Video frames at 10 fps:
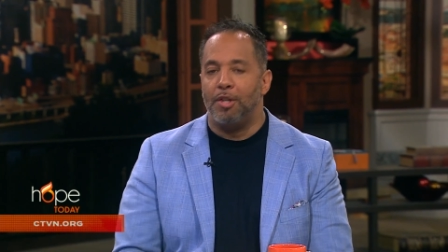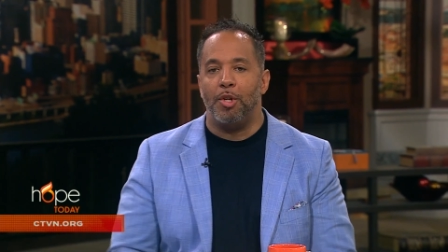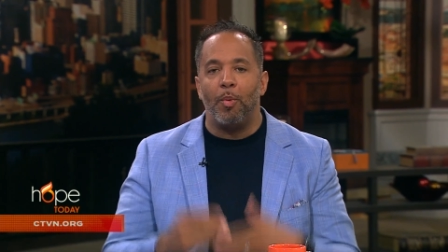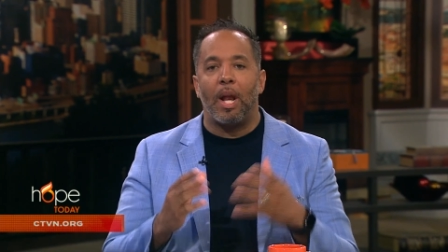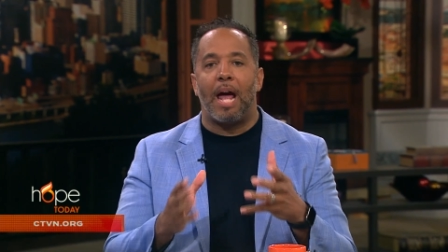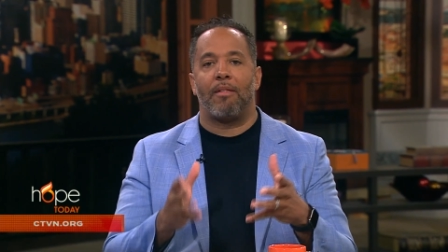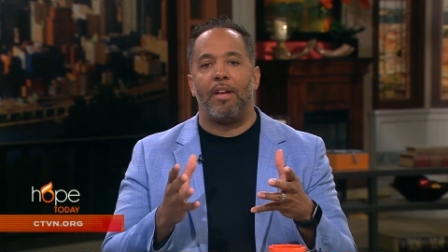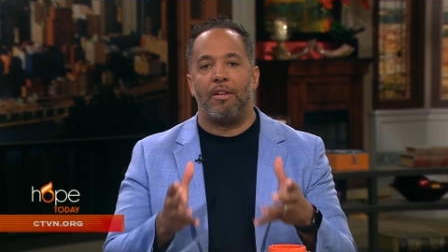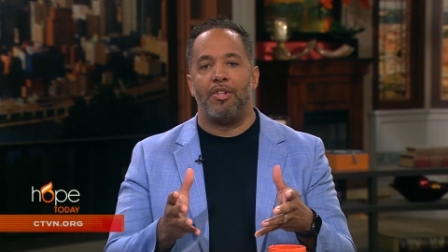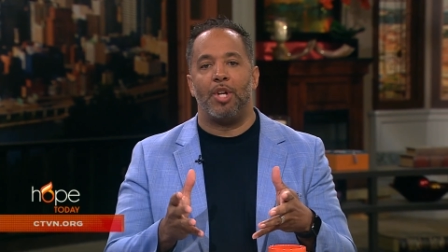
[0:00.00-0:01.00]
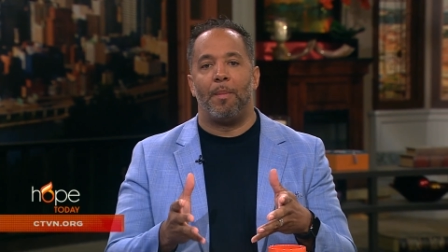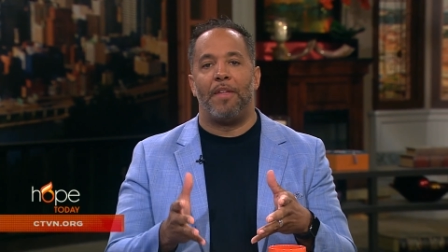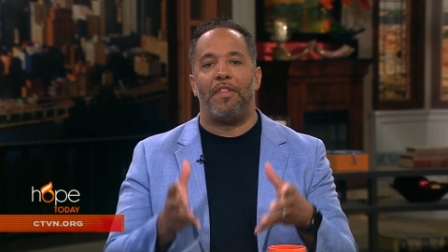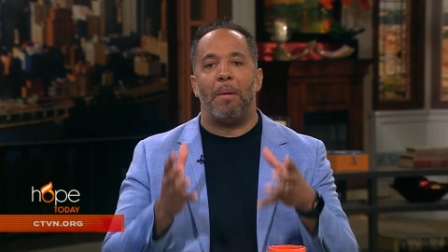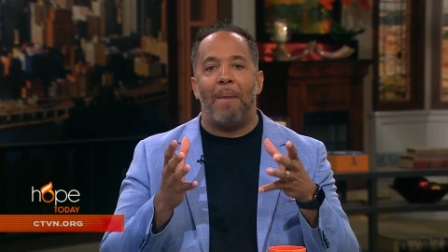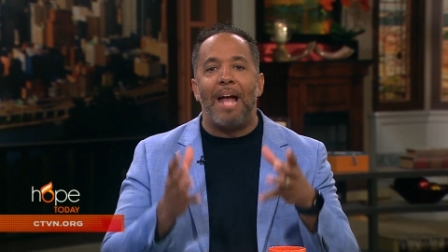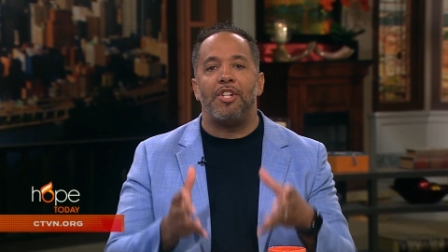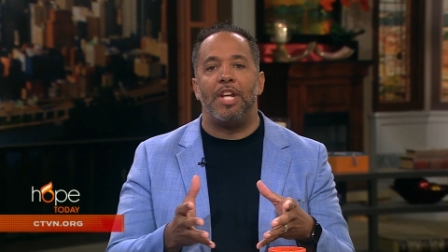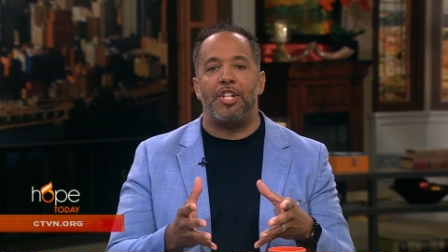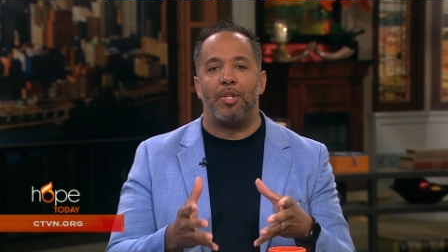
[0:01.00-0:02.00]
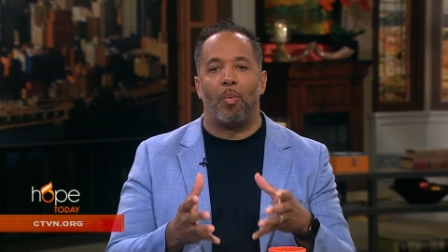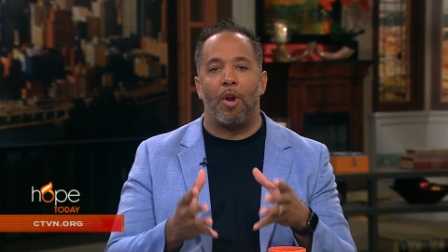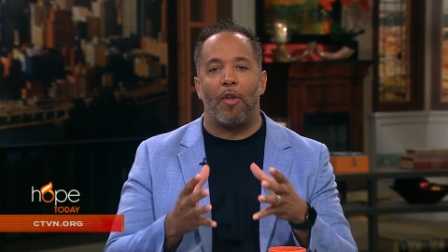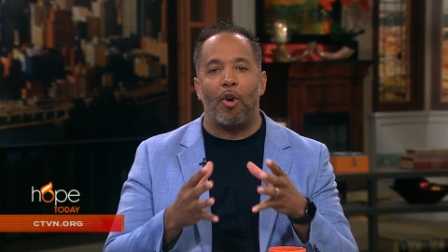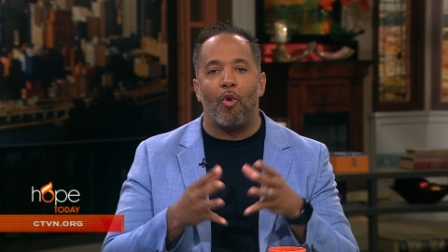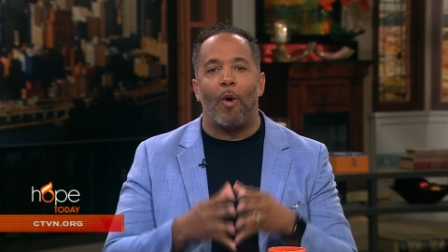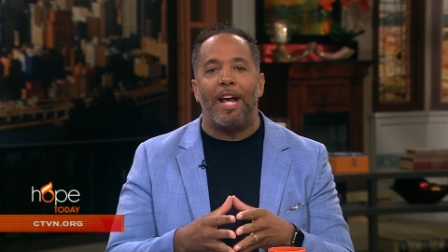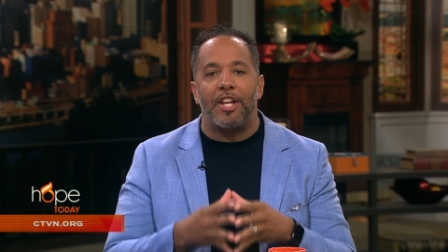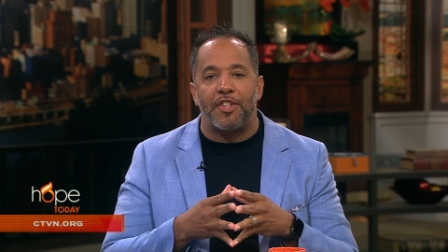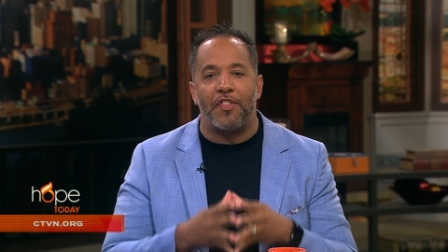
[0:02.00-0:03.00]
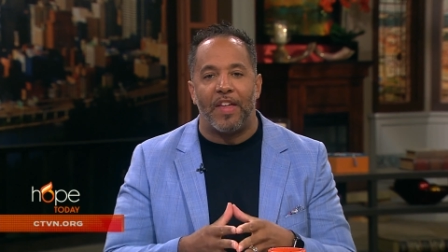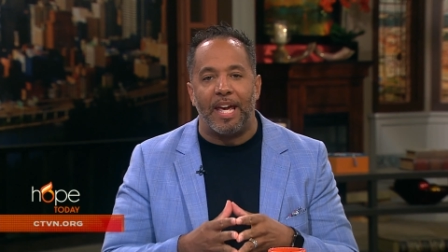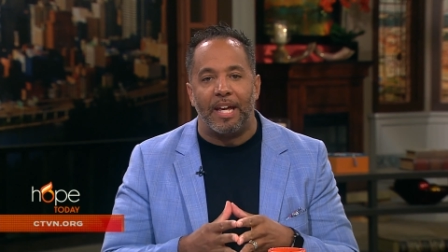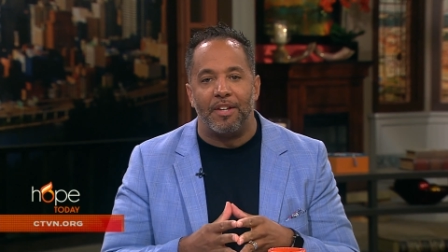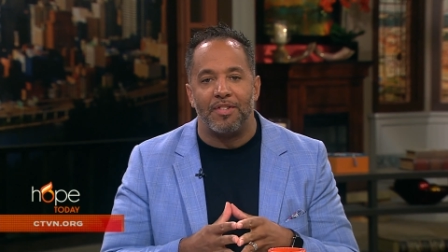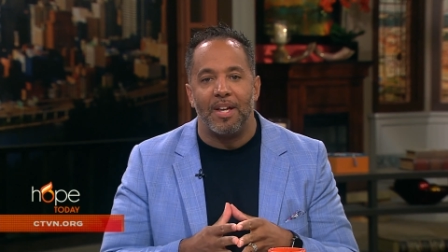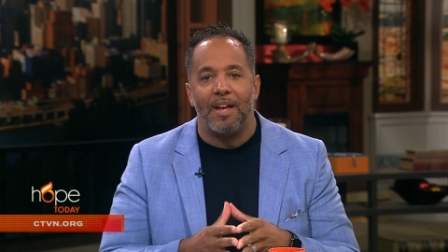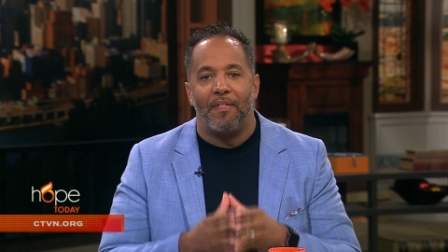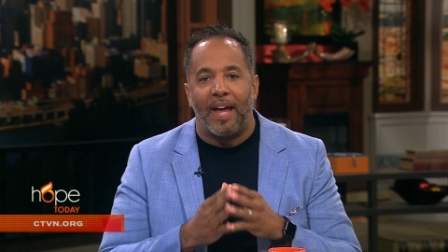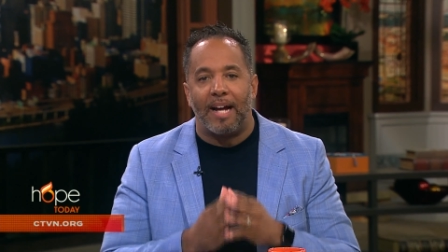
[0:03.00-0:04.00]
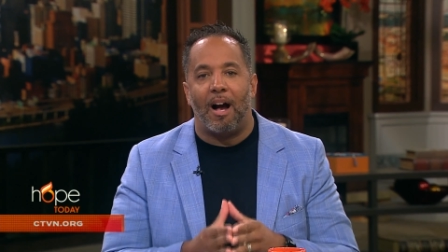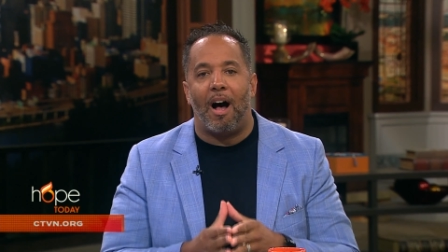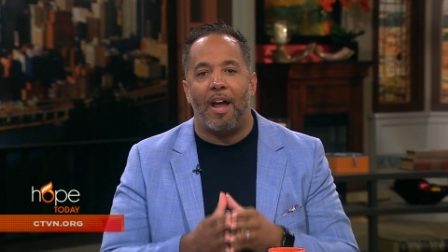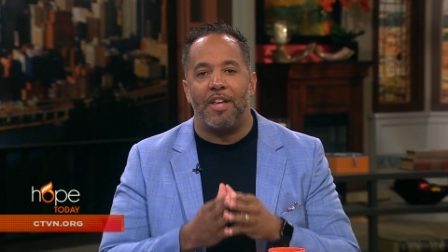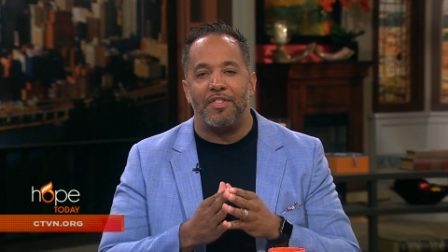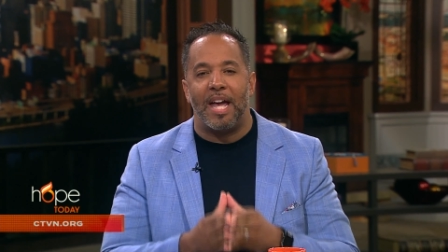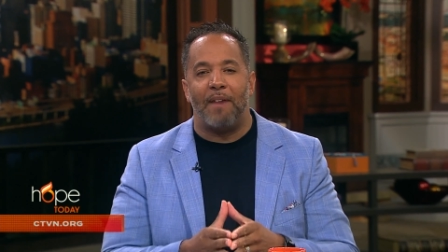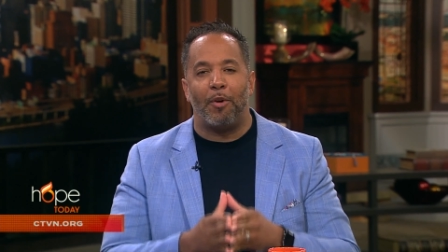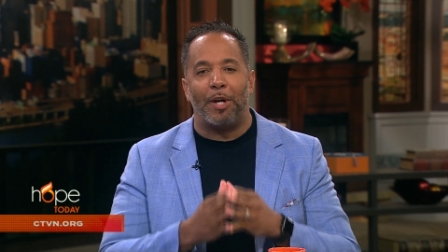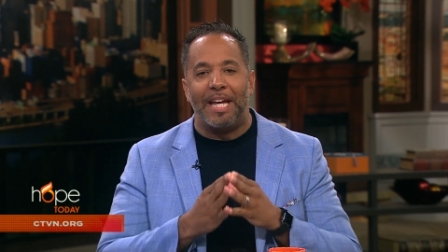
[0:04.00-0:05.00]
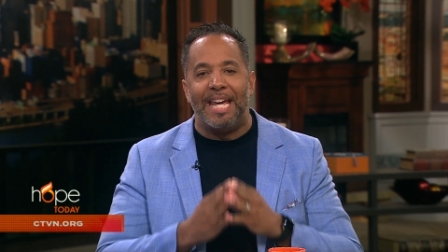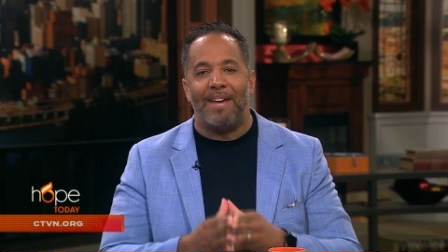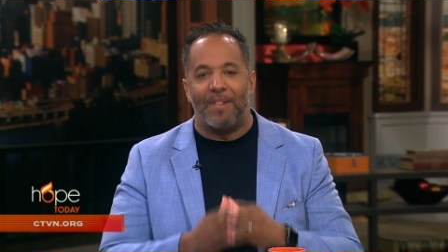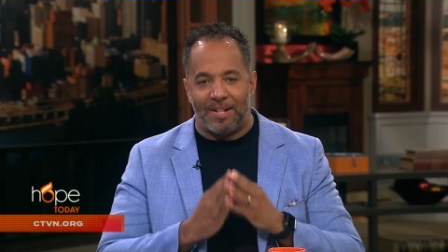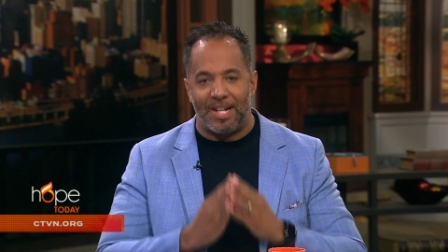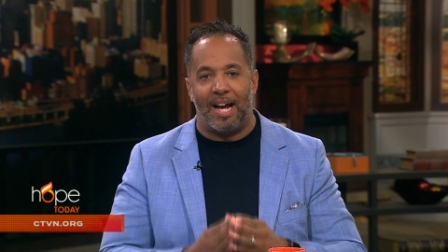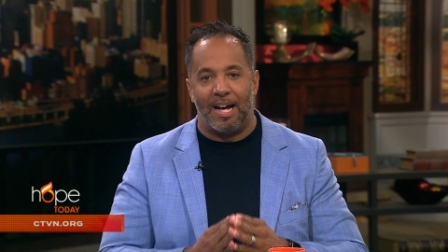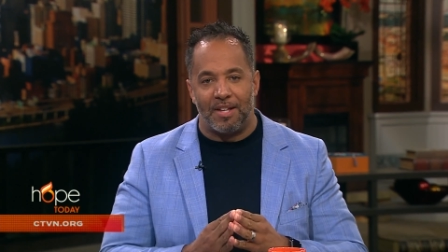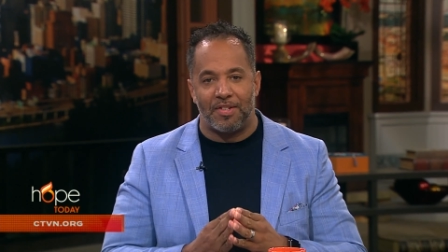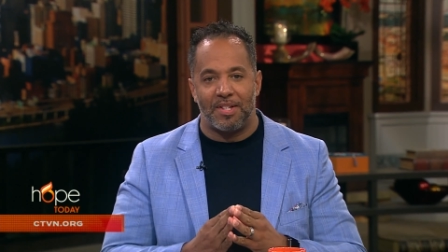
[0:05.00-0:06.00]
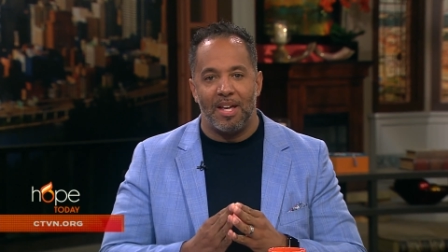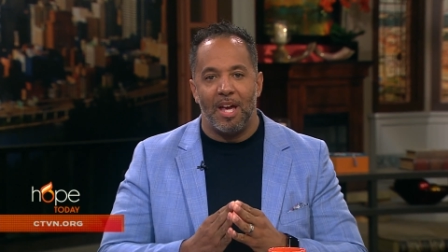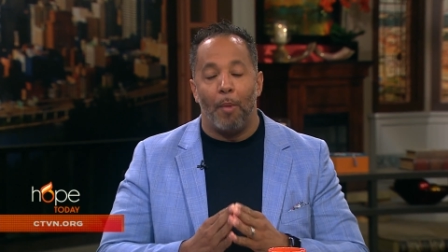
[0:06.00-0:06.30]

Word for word: Do you realize, ladies and gentlemen, that the imagination is one of the greatest things that God has ever given to us?